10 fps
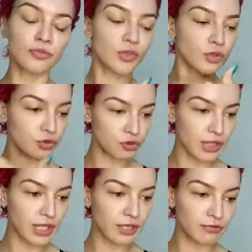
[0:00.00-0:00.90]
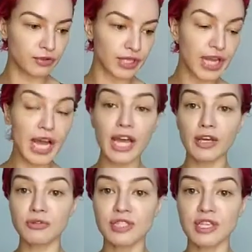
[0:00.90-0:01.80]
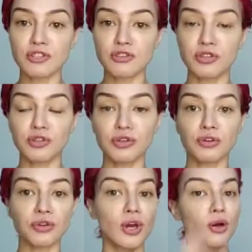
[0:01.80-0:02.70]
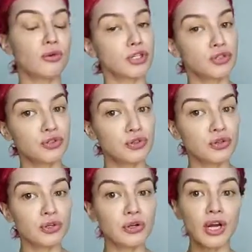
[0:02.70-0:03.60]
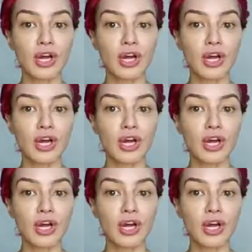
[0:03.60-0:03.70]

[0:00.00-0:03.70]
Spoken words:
usually for a guy who says to you what to do,